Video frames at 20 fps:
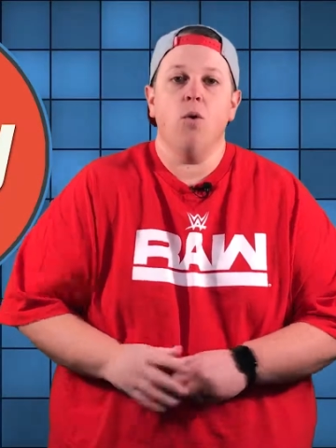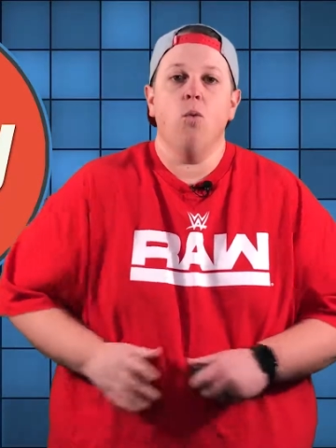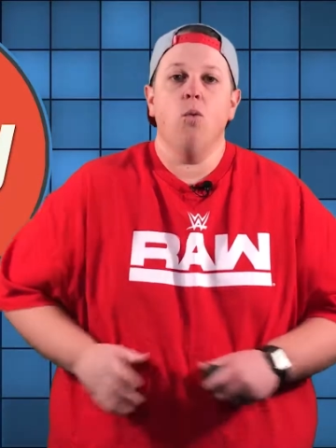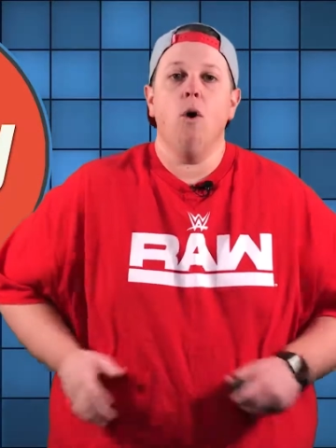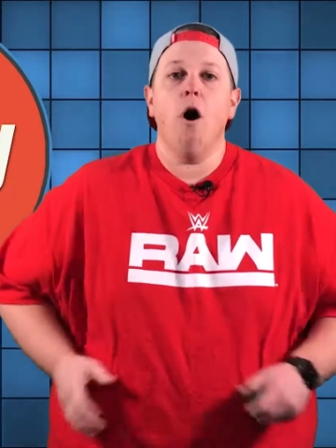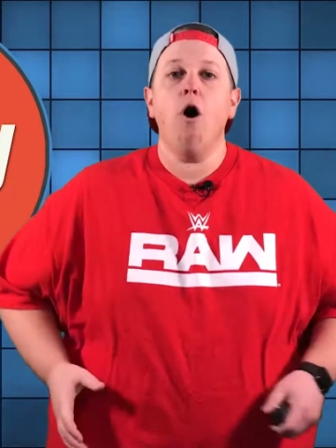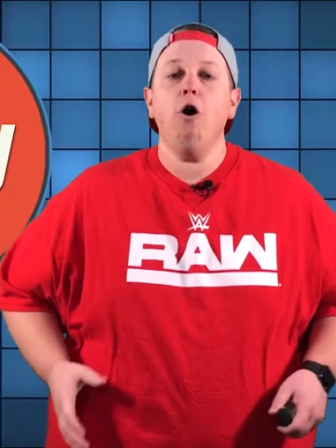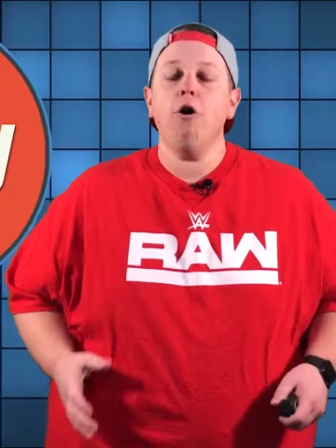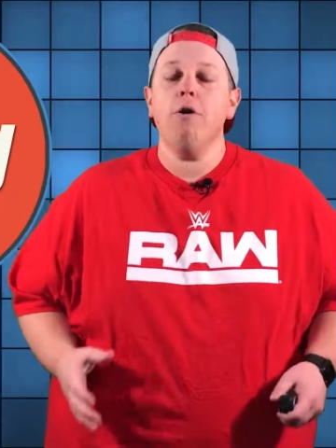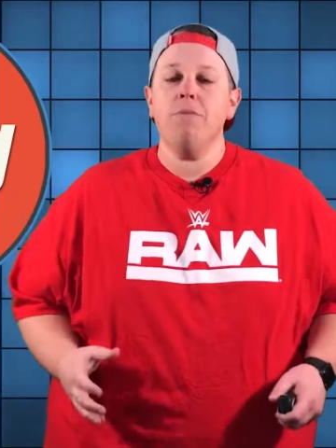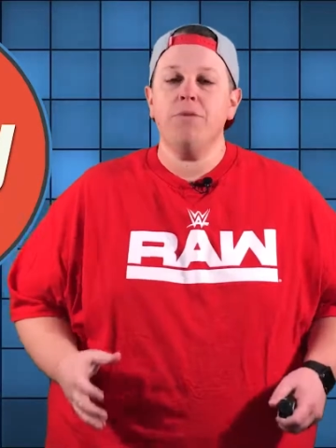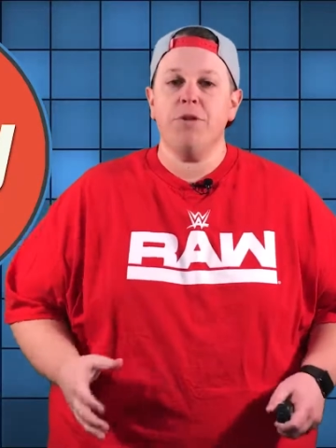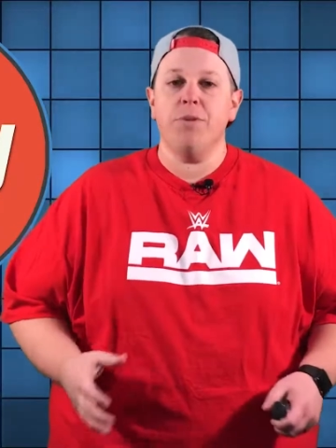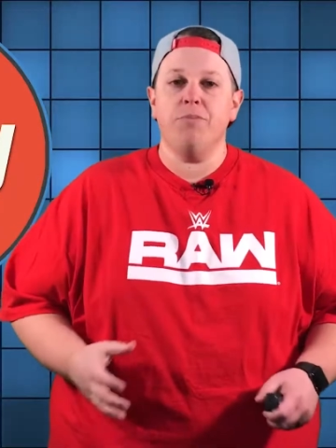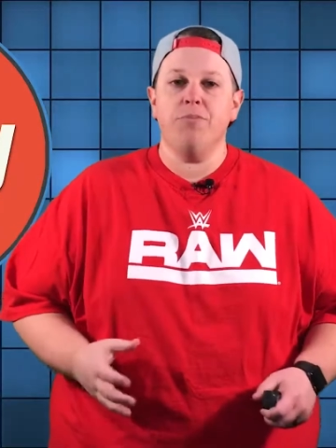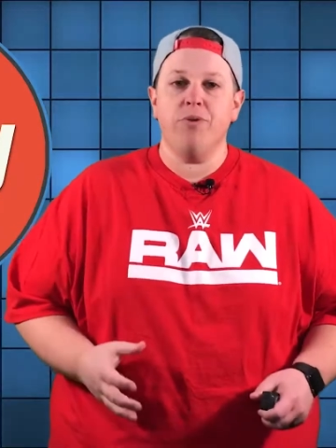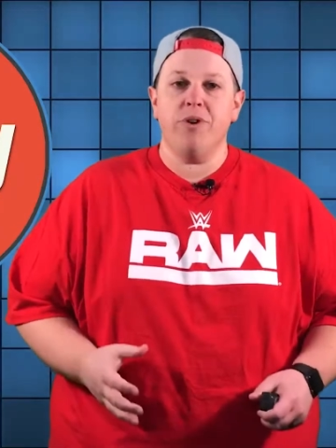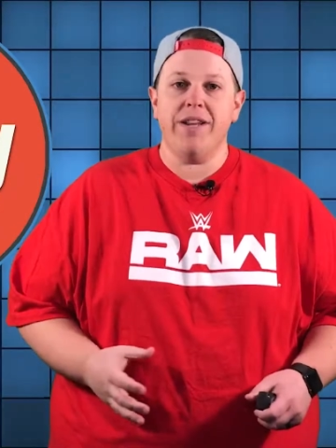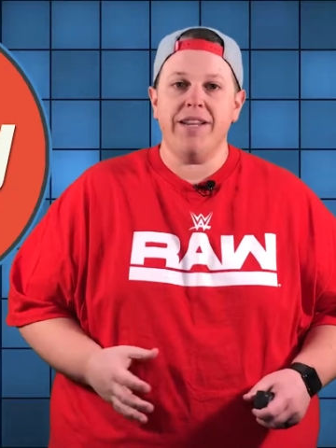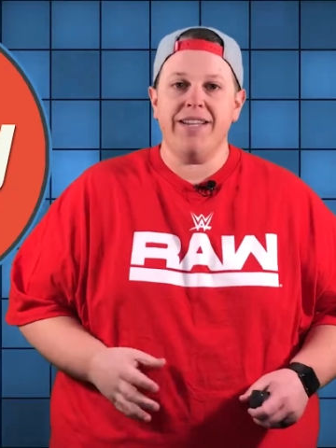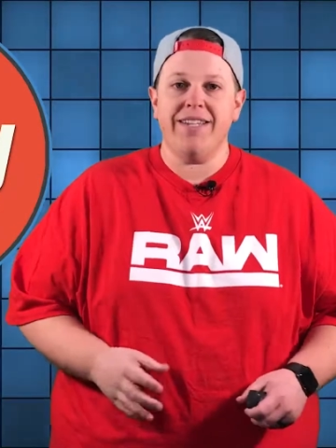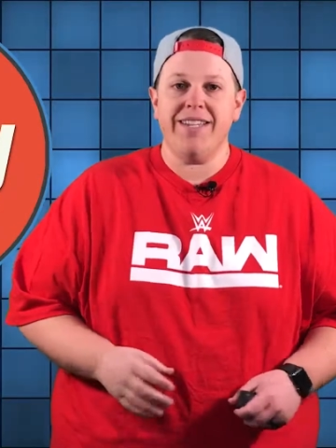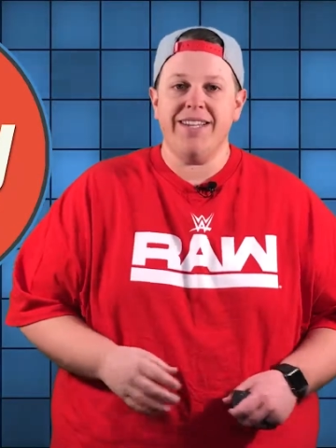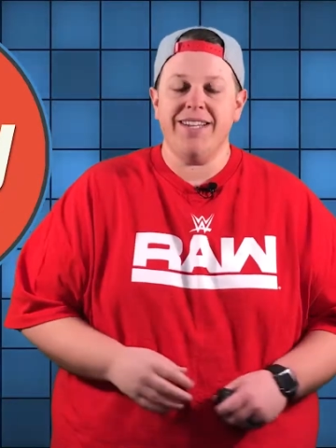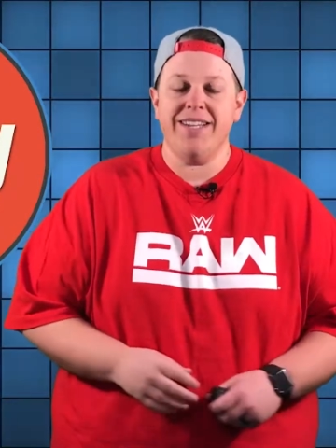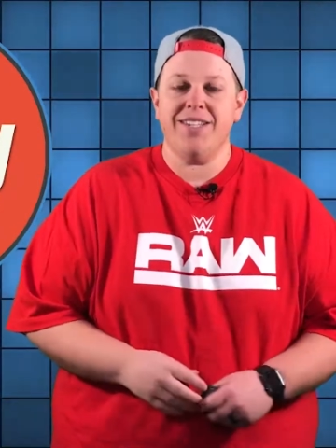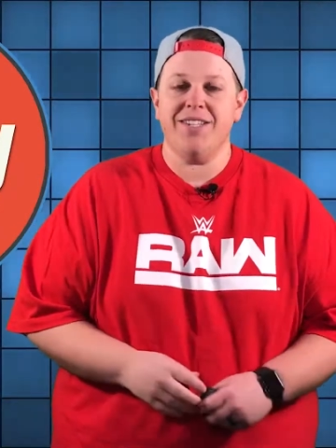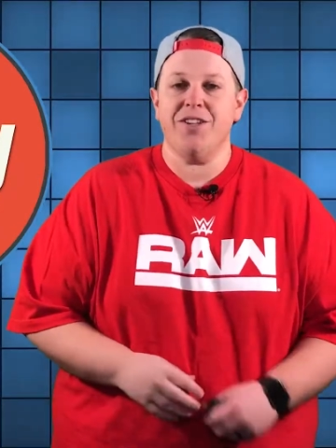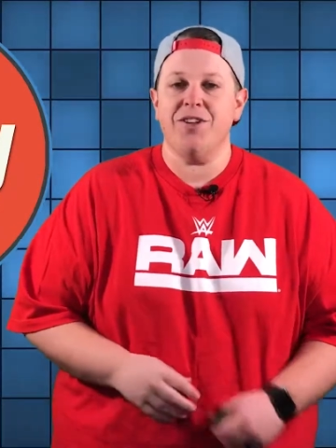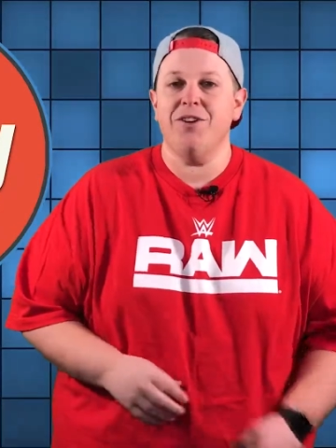Welcome to Pretty
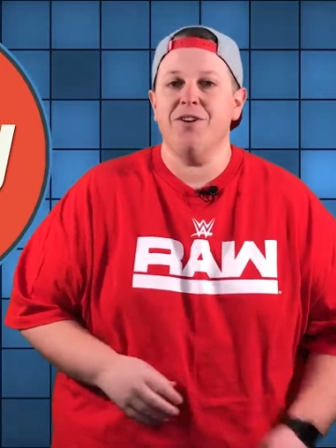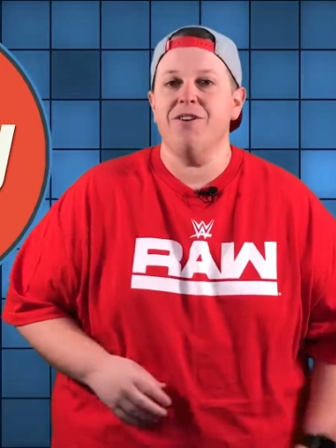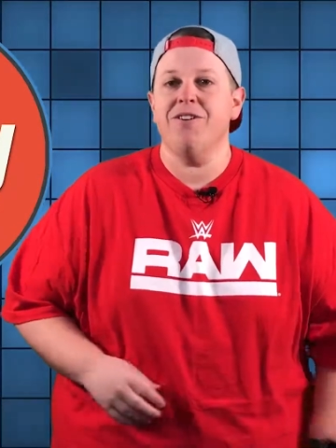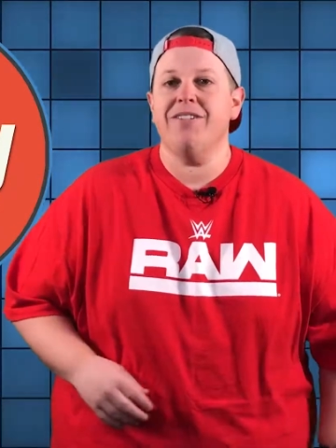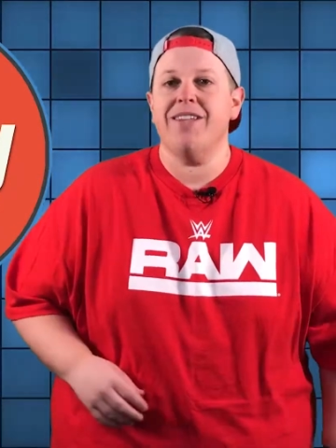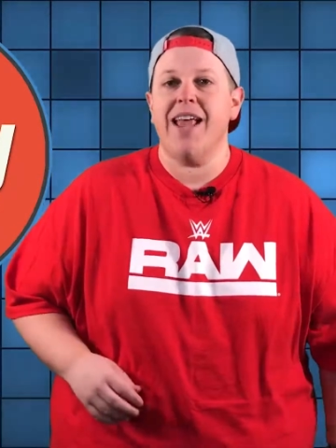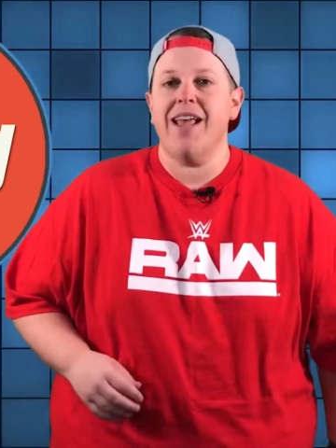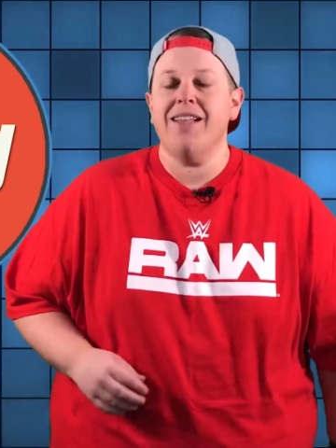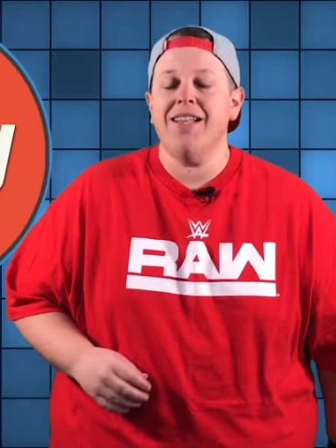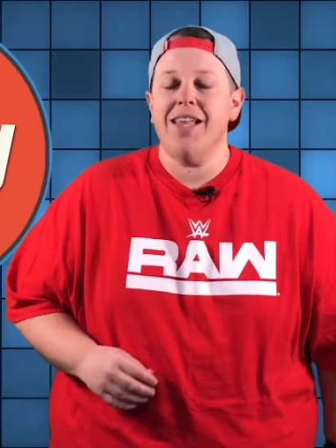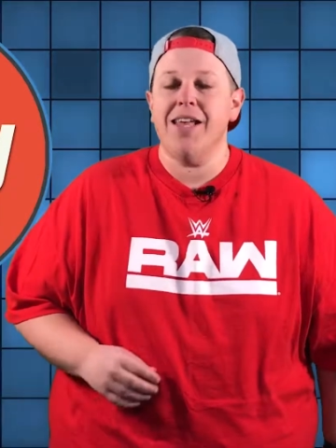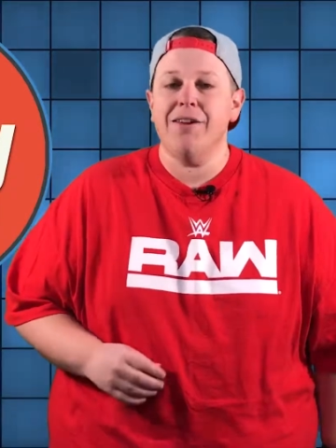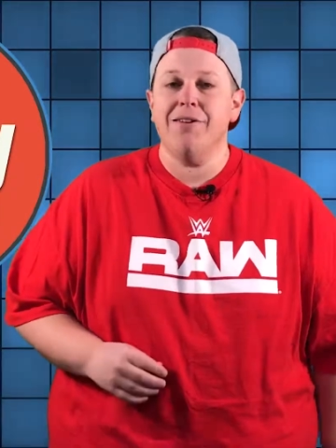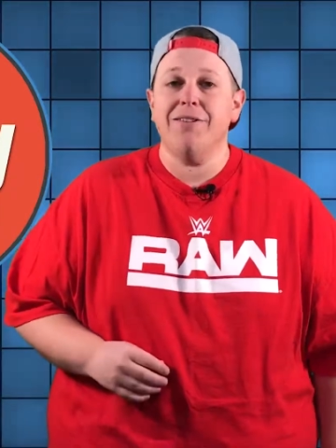Dece, your daily